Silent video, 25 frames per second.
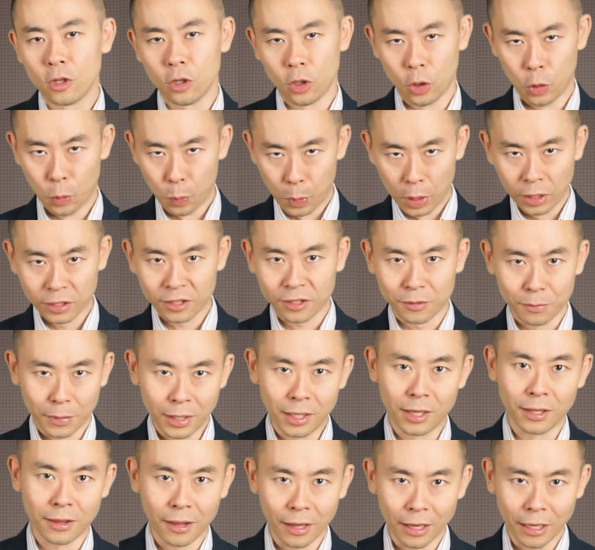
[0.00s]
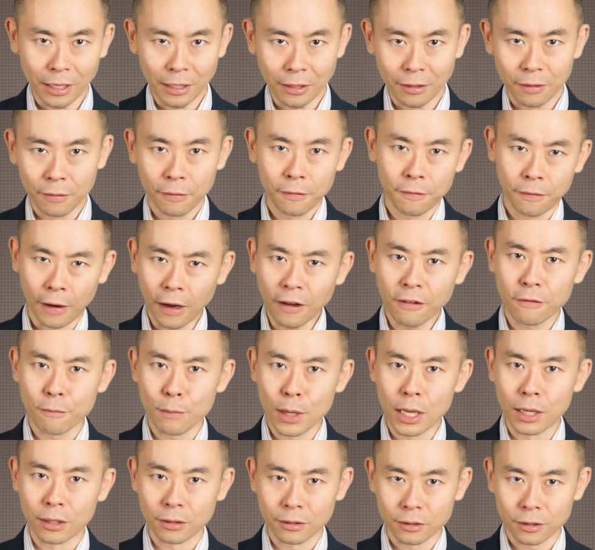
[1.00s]
you must meditate five
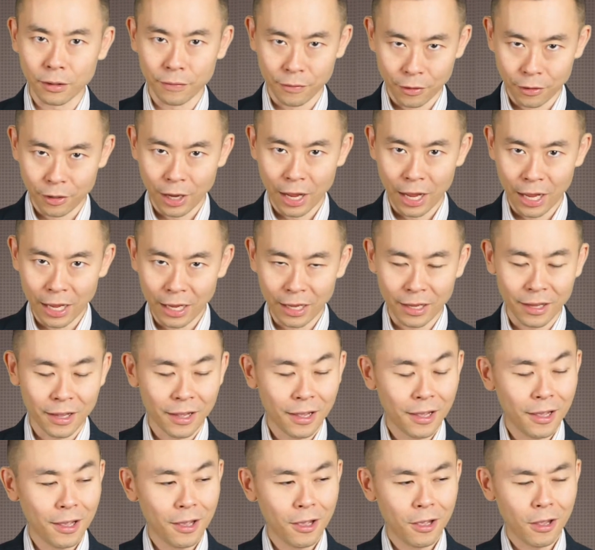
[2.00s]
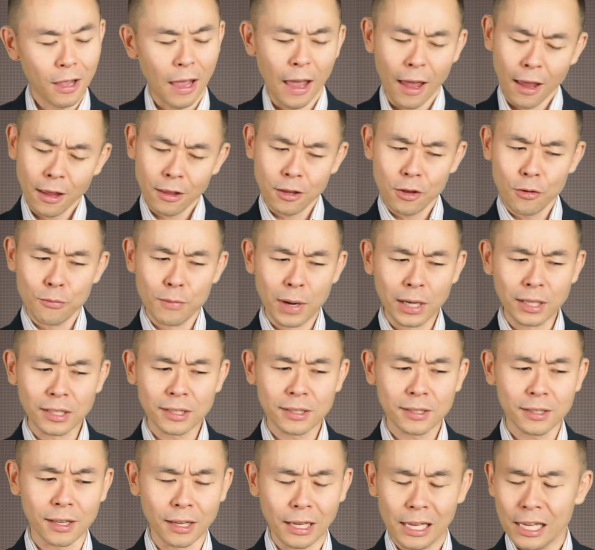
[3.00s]
minutes of your day, and you
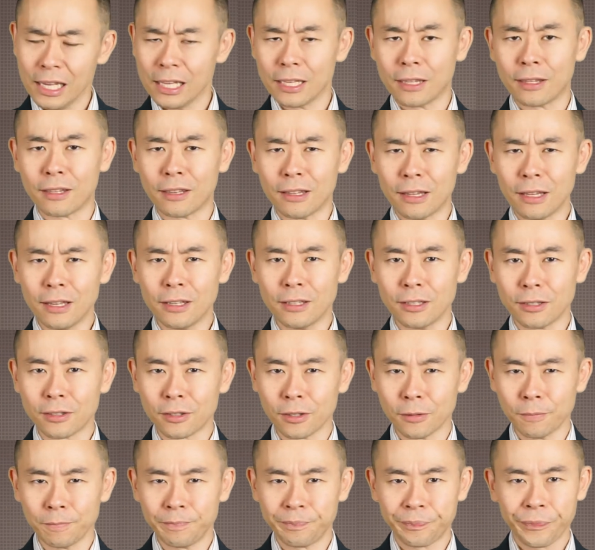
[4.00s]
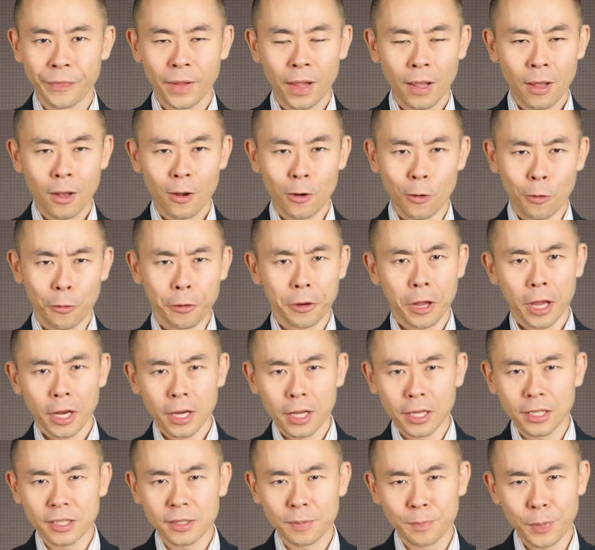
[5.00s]
must eat this um,
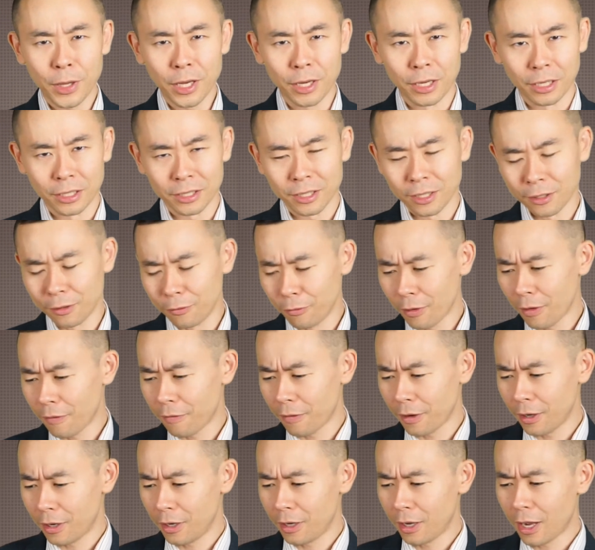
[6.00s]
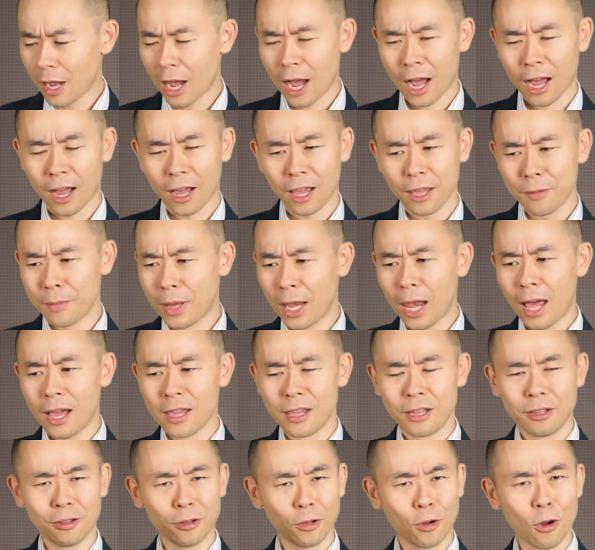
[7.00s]
organic spinach with uh,
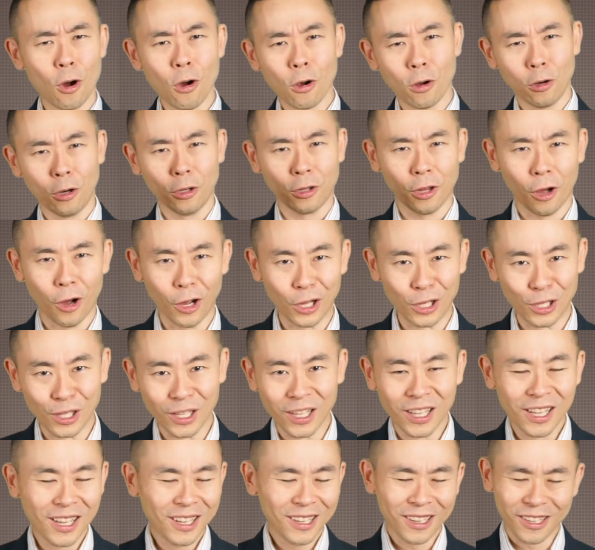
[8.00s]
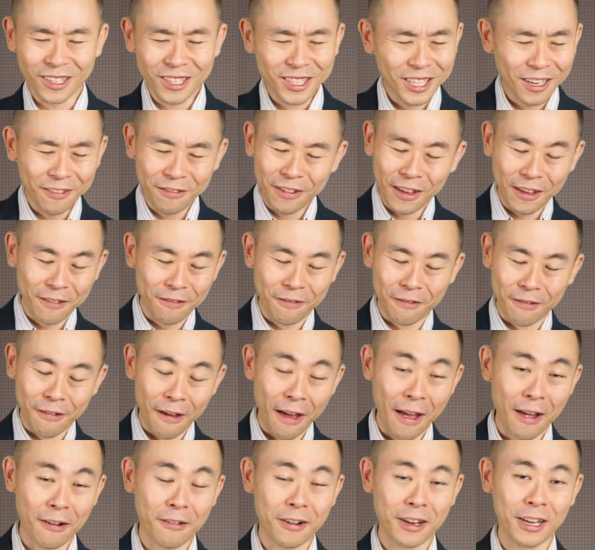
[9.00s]
Himalayan coconut oil, or something
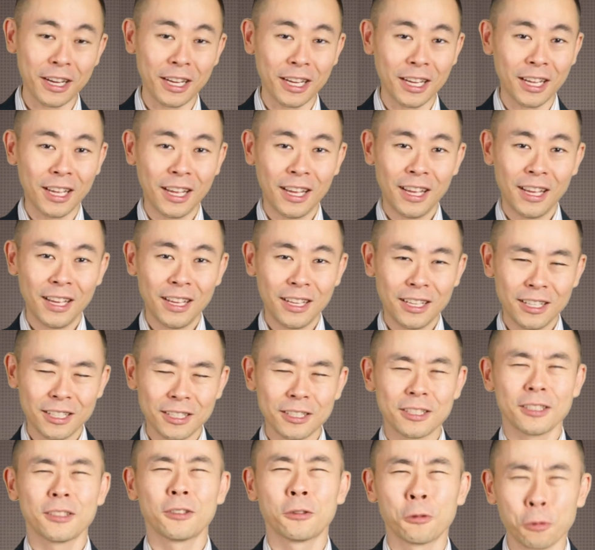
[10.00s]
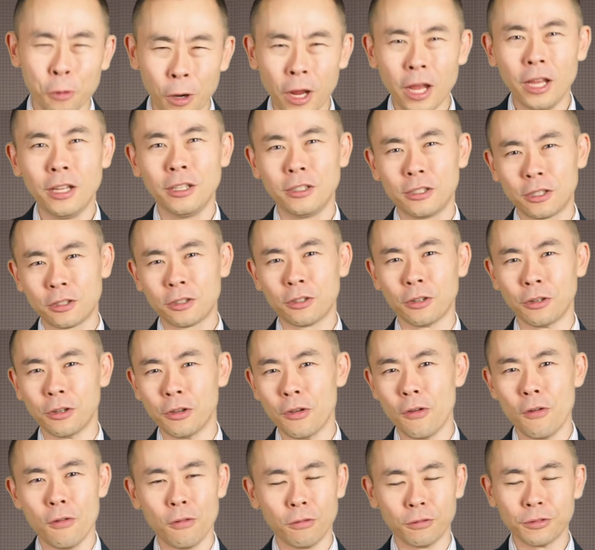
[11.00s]
very strange to
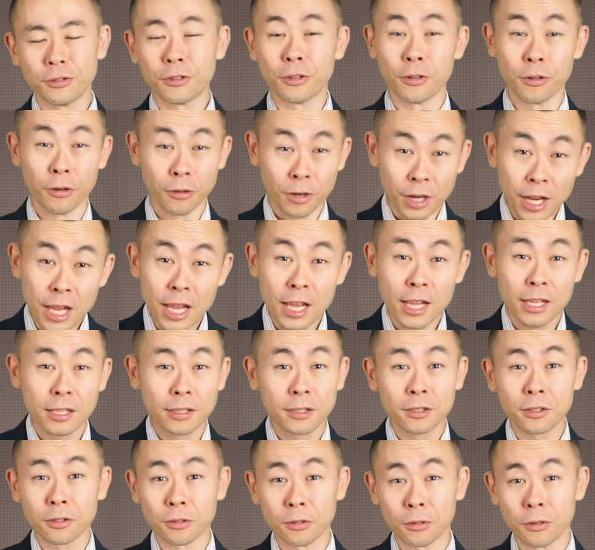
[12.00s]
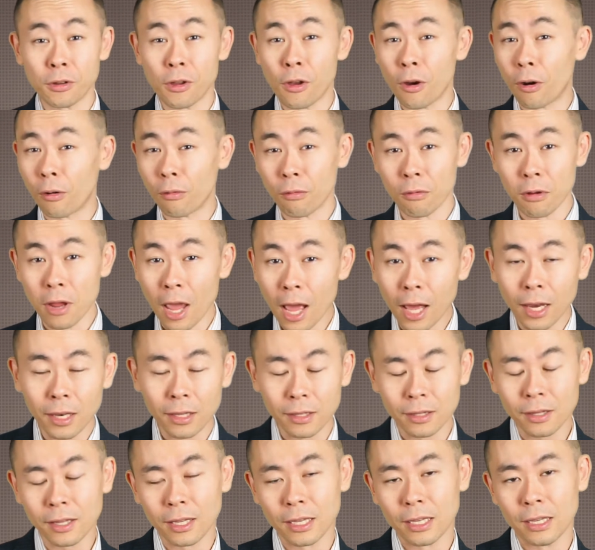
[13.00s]
you, to your needs, to your
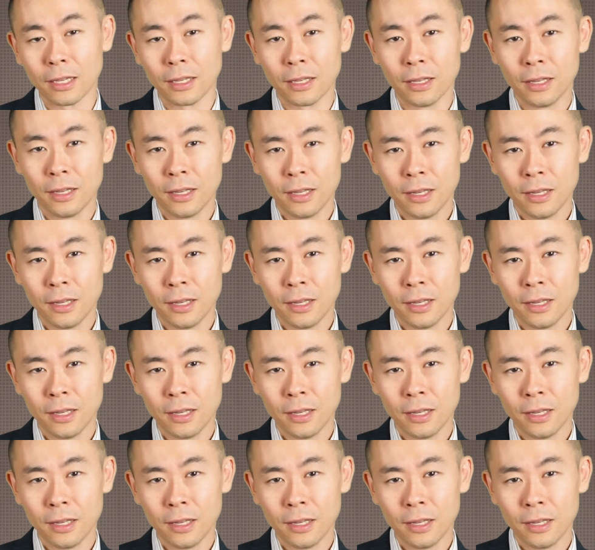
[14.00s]
reality,